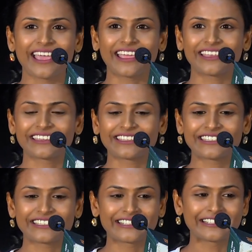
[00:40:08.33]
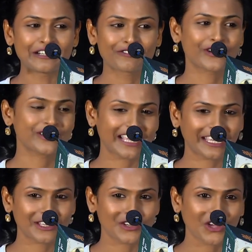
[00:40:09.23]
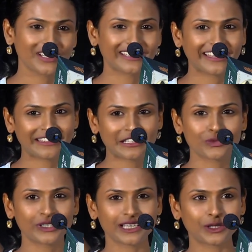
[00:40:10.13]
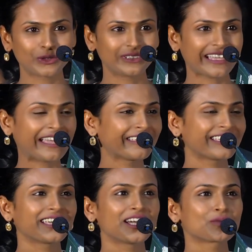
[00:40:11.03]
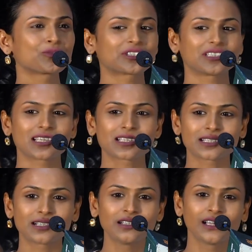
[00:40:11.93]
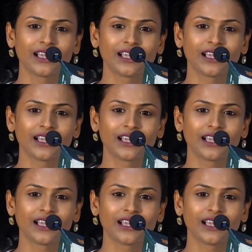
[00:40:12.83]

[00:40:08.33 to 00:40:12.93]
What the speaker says: And of course, I cannot end it without thanking A.R. Murugadas sir.